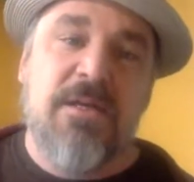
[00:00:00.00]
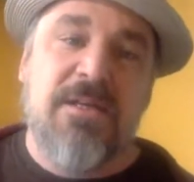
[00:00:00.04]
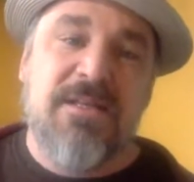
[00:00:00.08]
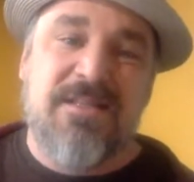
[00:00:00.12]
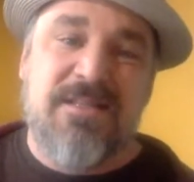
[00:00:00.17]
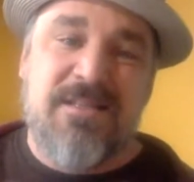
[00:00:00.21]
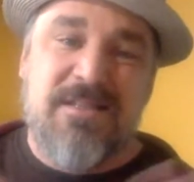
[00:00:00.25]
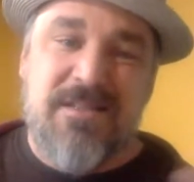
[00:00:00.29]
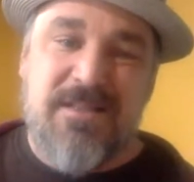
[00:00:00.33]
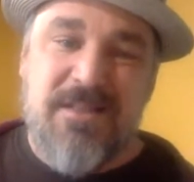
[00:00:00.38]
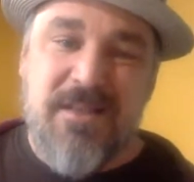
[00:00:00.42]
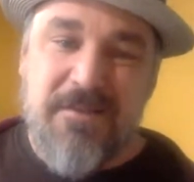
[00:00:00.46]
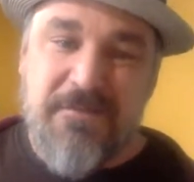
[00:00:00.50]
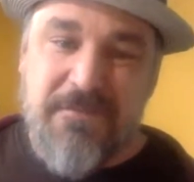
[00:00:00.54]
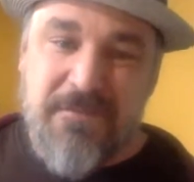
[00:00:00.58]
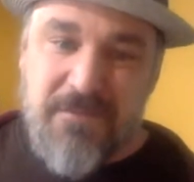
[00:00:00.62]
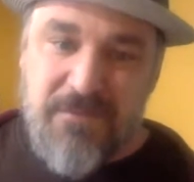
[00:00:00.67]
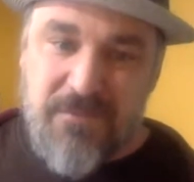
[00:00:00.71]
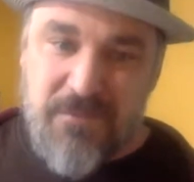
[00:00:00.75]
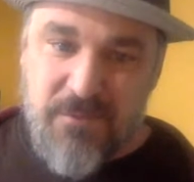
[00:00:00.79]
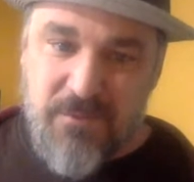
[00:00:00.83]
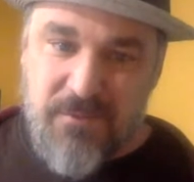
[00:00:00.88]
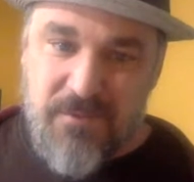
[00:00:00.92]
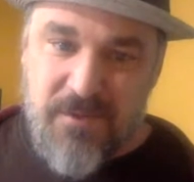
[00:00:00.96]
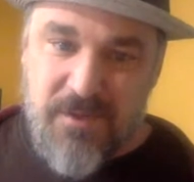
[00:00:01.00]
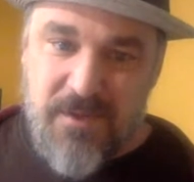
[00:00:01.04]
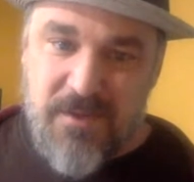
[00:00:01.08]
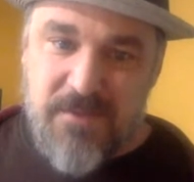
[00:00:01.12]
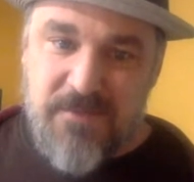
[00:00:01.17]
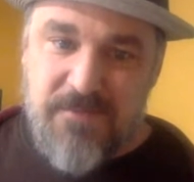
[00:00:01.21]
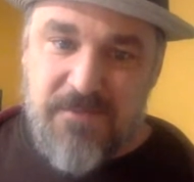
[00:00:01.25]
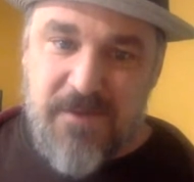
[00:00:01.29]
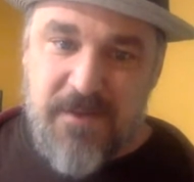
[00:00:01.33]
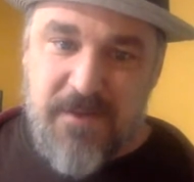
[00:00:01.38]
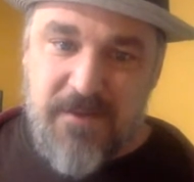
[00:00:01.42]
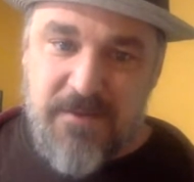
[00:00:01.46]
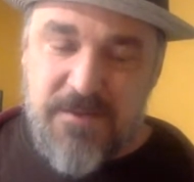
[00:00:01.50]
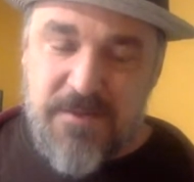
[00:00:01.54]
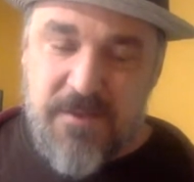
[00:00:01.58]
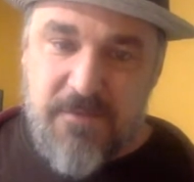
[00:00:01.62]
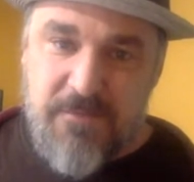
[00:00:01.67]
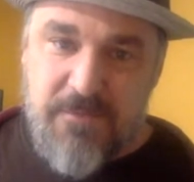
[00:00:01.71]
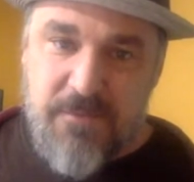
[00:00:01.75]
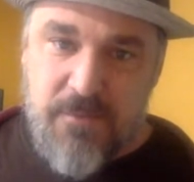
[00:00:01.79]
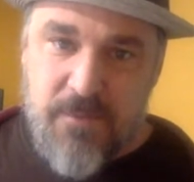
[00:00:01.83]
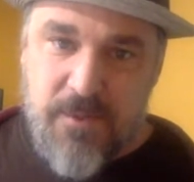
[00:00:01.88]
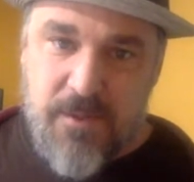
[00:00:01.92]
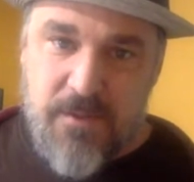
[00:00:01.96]
sift through things, find the
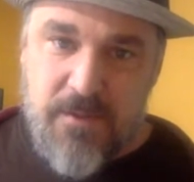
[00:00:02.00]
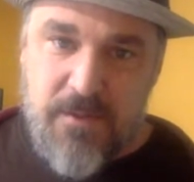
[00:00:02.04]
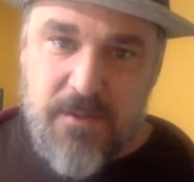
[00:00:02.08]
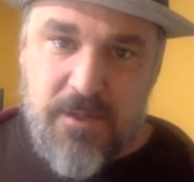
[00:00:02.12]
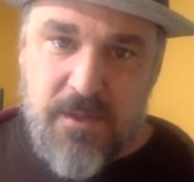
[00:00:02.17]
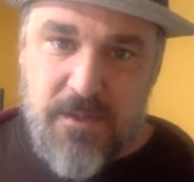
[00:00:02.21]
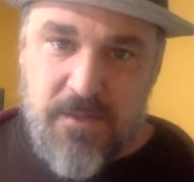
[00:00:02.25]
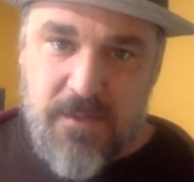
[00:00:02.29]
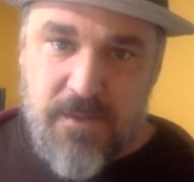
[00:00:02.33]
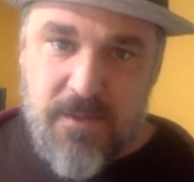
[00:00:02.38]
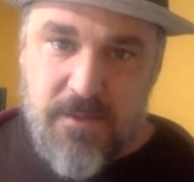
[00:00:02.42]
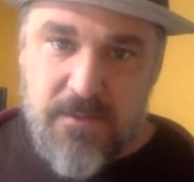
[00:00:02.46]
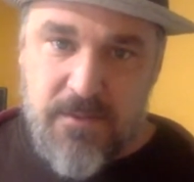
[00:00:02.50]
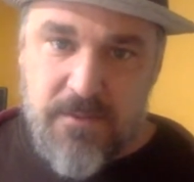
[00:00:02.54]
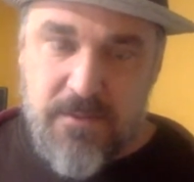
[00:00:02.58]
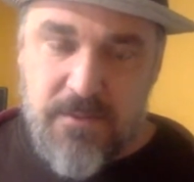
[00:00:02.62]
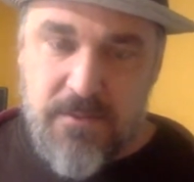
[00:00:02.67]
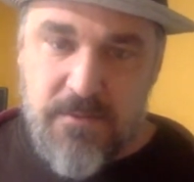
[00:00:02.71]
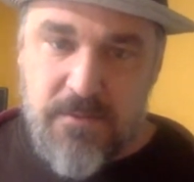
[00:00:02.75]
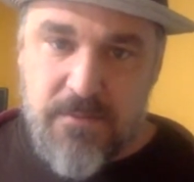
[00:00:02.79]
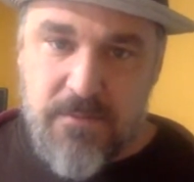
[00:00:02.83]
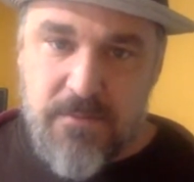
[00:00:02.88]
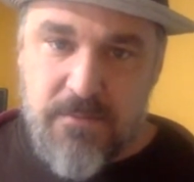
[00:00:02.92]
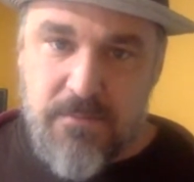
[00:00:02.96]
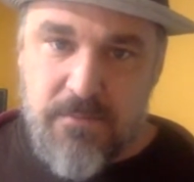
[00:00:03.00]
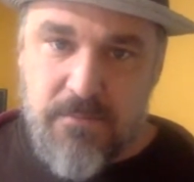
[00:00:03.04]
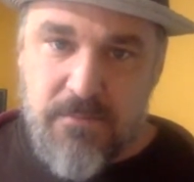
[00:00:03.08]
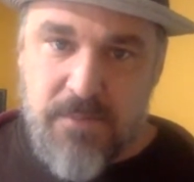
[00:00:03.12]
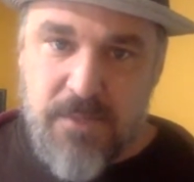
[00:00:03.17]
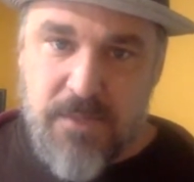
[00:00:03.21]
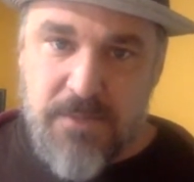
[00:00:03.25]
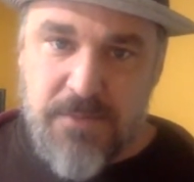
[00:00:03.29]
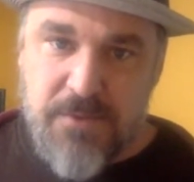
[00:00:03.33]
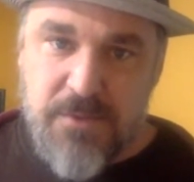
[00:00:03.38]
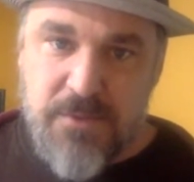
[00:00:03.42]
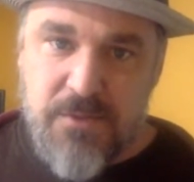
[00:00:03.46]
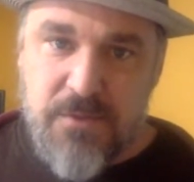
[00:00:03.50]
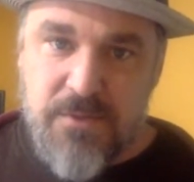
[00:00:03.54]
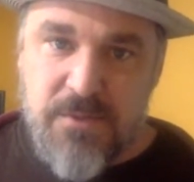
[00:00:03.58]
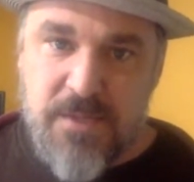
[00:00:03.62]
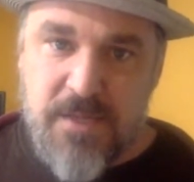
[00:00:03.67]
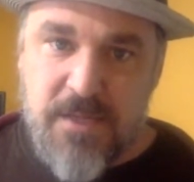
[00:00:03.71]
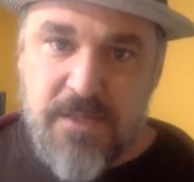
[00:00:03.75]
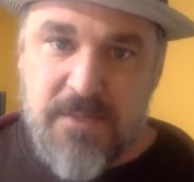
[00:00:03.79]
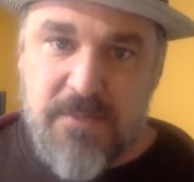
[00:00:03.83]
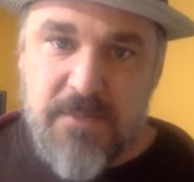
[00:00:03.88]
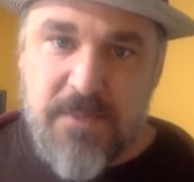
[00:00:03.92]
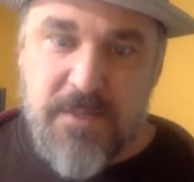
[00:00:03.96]
stuff you want, and then be able to use
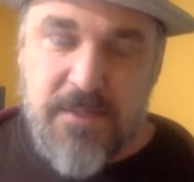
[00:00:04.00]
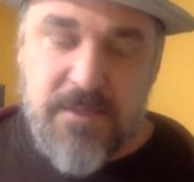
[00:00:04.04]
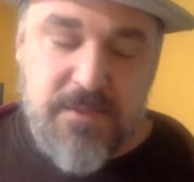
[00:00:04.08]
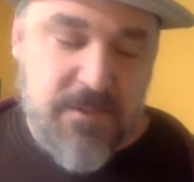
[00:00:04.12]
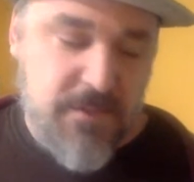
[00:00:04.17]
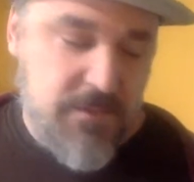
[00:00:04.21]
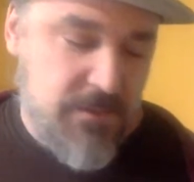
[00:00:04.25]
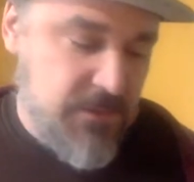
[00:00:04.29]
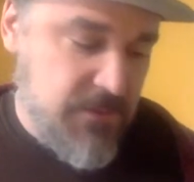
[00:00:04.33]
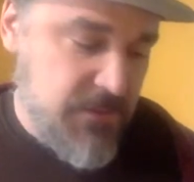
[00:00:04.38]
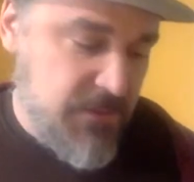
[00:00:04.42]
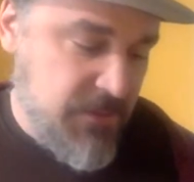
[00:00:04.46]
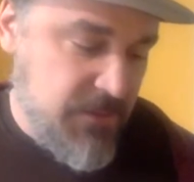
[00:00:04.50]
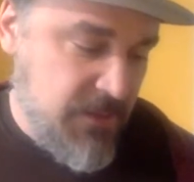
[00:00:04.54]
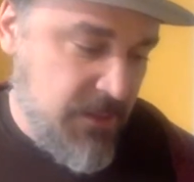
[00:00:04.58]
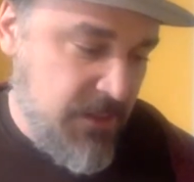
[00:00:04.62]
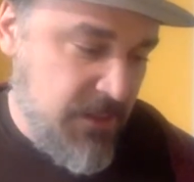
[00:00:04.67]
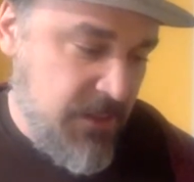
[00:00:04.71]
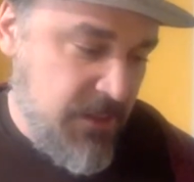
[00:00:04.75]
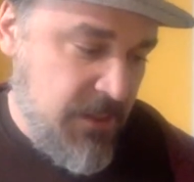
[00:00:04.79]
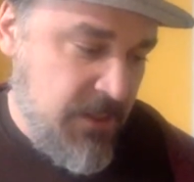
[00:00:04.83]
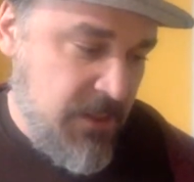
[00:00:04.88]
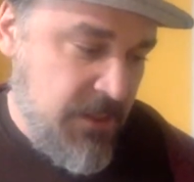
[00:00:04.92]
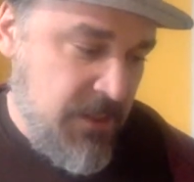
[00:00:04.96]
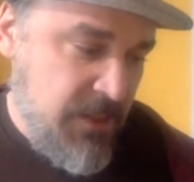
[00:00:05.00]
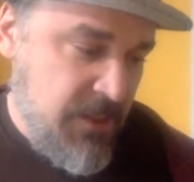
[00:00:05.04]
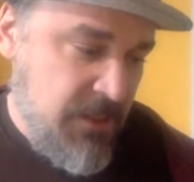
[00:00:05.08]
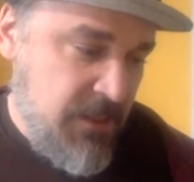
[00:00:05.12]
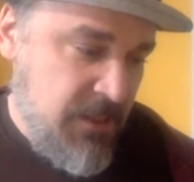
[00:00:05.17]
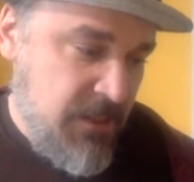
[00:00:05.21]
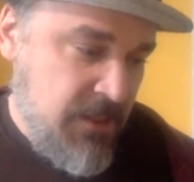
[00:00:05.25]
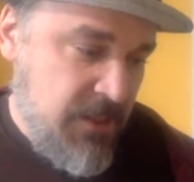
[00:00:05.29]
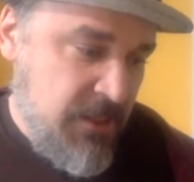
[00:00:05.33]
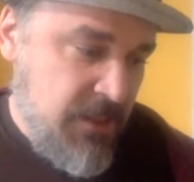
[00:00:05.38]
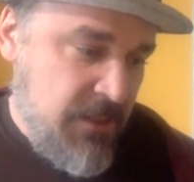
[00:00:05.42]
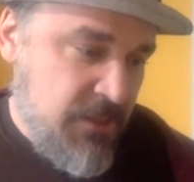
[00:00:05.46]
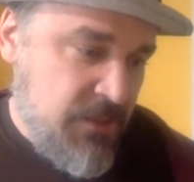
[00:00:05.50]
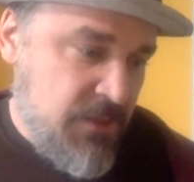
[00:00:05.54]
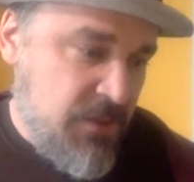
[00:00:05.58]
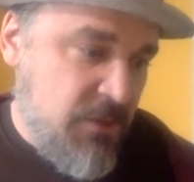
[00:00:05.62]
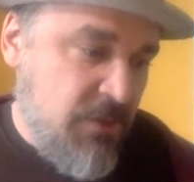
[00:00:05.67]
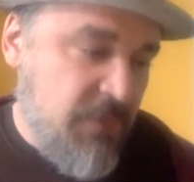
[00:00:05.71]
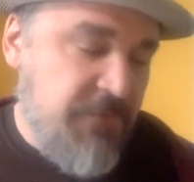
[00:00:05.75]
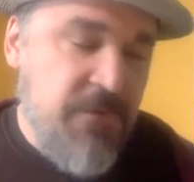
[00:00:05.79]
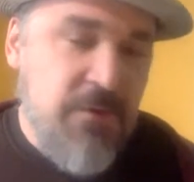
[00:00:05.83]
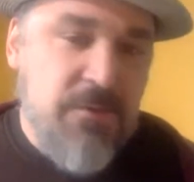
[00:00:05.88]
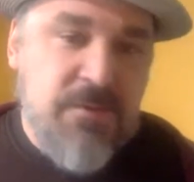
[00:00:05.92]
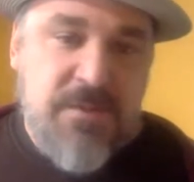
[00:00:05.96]
that to make decisions.
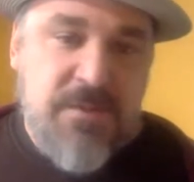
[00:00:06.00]
So if you